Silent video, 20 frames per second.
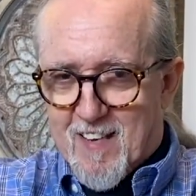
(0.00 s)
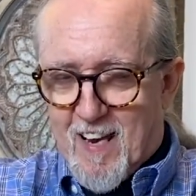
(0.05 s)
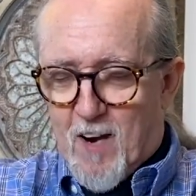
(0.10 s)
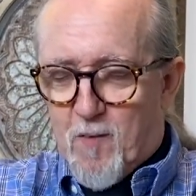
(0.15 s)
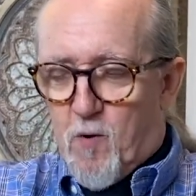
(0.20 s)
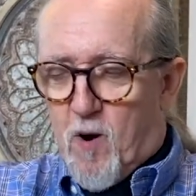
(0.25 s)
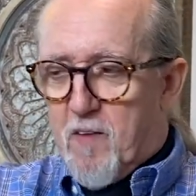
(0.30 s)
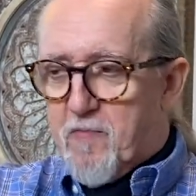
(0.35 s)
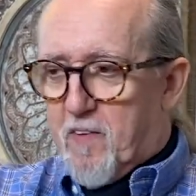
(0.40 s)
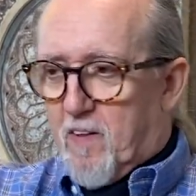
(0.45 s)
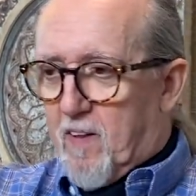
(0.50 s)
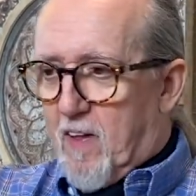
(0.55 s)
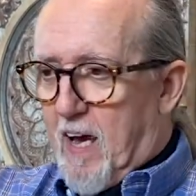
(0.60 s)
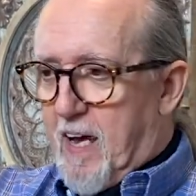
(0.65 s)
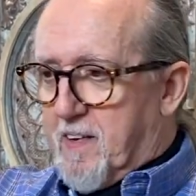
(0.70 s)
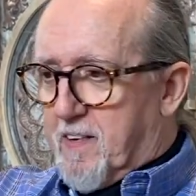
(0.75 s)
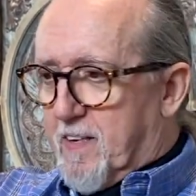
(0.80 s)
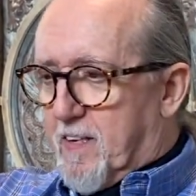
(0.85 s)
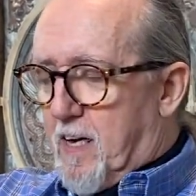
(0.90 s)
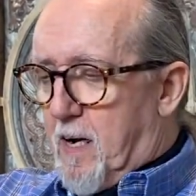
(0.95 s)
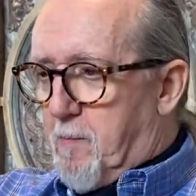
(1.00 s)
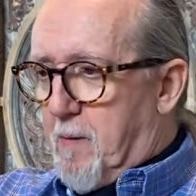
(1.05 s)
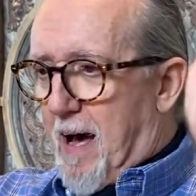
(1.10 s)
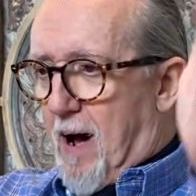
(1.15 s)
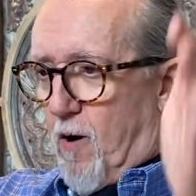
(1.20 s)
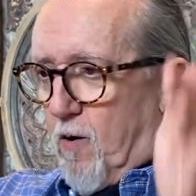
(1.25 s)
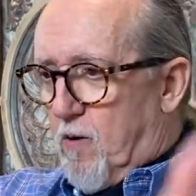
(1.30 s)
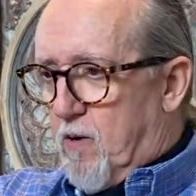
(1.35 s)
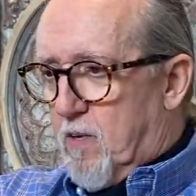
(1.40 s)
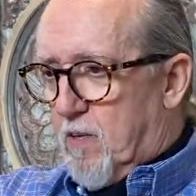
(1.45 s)
I want the light to come
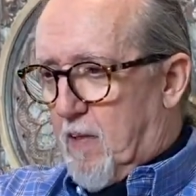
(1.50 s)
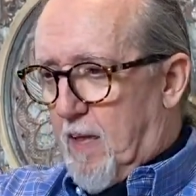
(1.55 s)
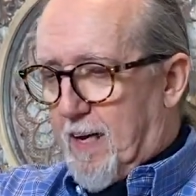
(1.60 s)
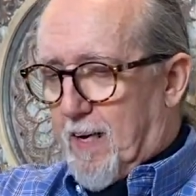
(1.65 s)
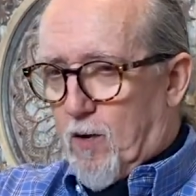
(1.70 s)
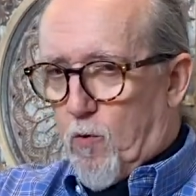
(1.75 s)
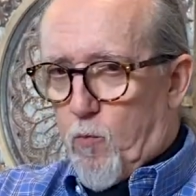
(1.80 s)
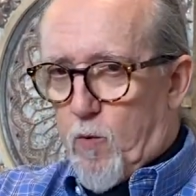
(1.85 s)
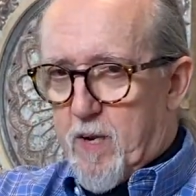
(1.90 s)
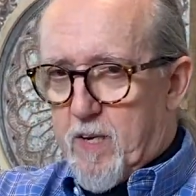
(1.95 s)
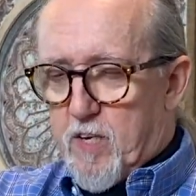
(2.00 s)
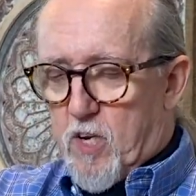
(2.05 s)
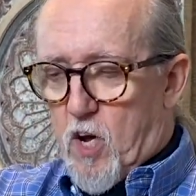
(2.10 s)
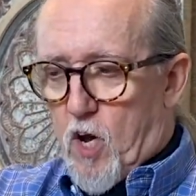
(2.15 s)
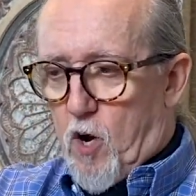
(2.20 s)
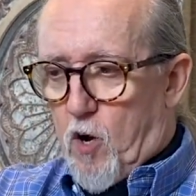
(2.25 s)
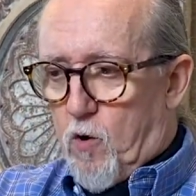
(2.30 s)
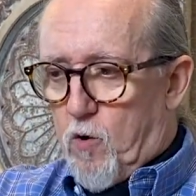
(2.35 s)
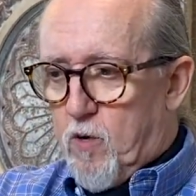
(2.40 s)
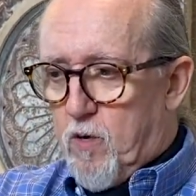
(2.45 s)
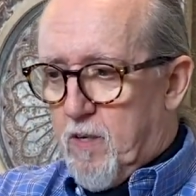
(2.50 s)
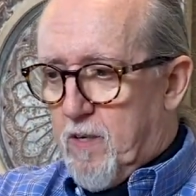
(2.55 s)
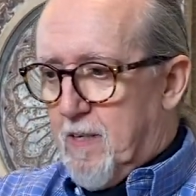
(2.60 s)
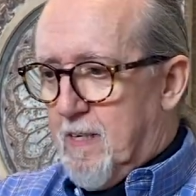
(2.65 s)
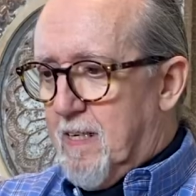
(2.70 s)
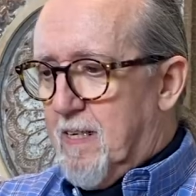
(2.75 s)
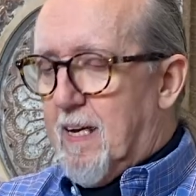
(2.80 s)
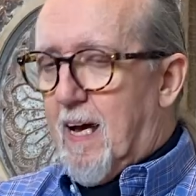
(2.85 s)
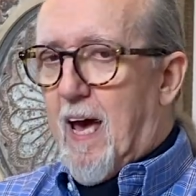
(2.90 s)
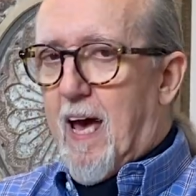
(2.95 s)
out like a window
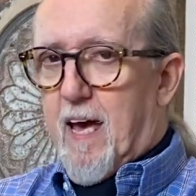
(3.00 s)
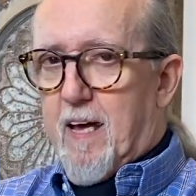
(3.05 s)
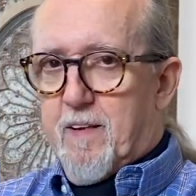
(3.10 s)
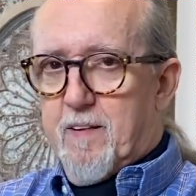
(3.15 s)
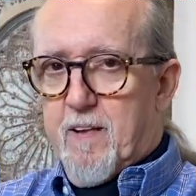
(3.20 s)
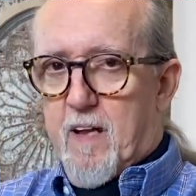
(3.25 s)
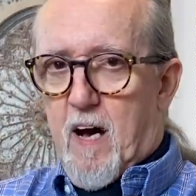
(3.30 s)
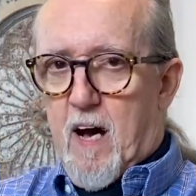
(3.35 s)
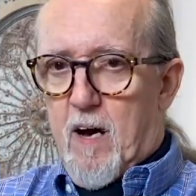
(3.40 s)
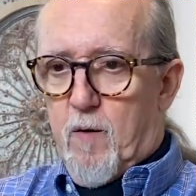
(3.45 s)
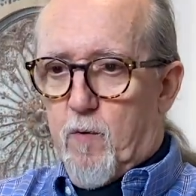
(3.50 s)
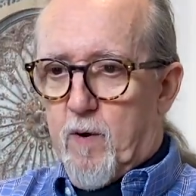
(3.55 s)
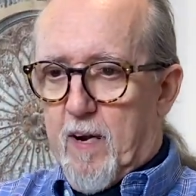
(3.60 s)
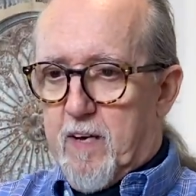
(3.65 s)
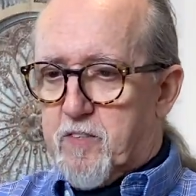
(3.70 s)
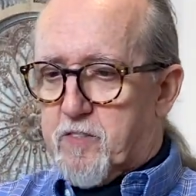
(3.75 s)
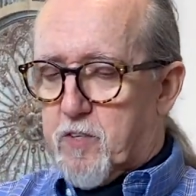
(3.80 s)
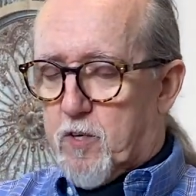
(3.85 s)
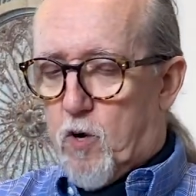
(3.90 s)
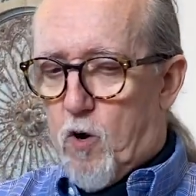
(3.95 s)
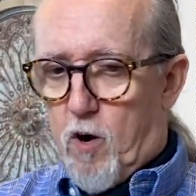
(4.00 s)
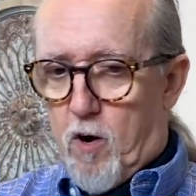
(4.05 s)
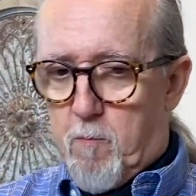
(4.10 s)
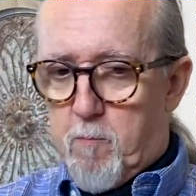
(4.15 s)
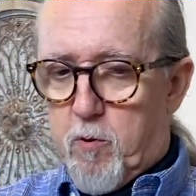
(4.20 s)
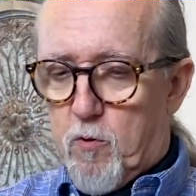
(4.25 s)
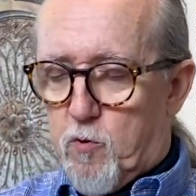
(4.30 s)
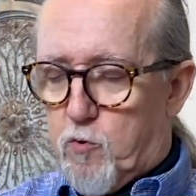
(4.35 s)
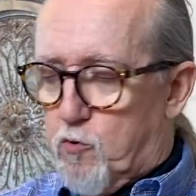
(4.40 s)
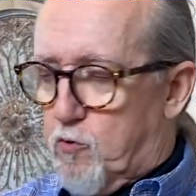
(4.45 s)
and not what I used to call a
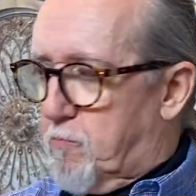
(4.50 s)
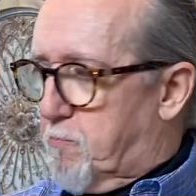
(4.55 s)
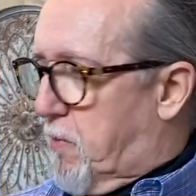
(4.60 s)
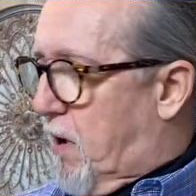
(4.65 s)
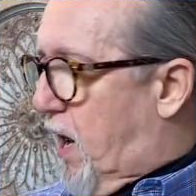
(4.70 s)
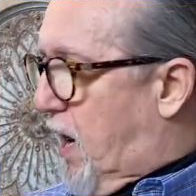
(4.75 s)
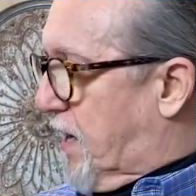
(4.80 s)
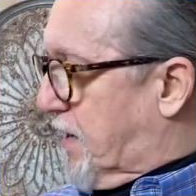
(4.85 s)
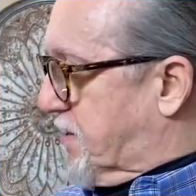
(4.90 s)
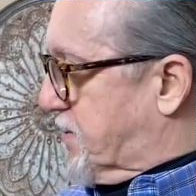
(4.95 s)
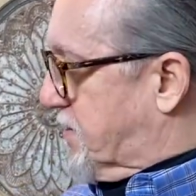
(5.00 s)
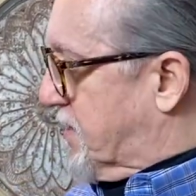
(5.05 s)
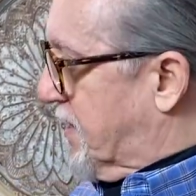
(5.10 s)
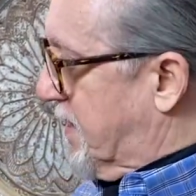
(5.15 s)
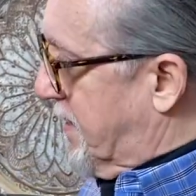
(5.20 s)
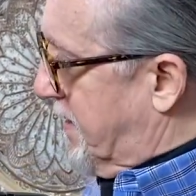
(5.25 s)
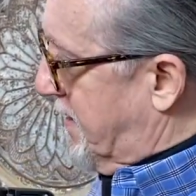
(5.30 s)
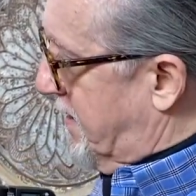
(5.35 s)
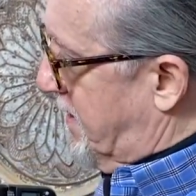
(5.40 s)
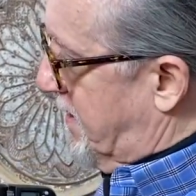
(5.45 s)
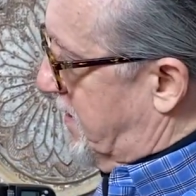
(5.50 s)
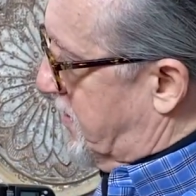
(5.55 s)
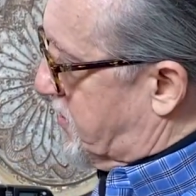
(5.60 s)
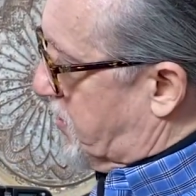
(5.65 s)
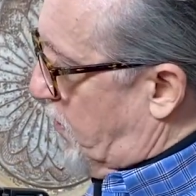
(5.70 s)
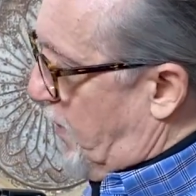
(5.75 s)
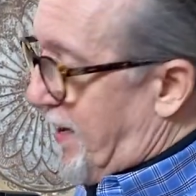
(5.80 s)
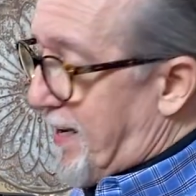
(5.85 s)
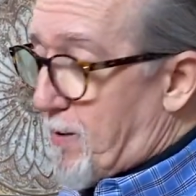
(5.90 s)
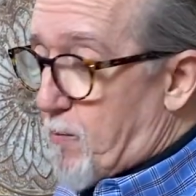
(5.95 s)
balloon box.
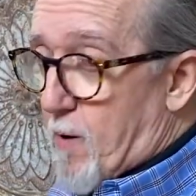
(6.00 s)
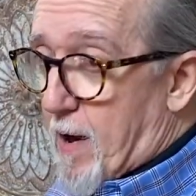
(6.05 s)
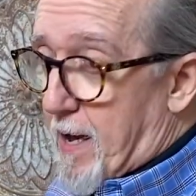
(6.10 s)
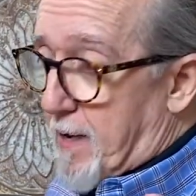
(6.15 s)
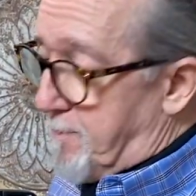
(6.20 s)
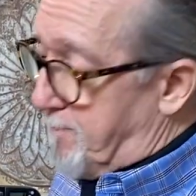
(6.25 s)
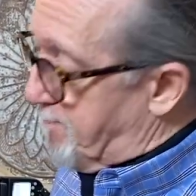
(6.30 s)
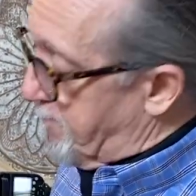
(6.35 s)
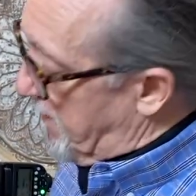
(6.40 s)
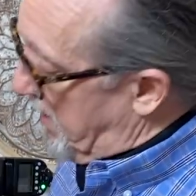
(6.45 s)
So anyway,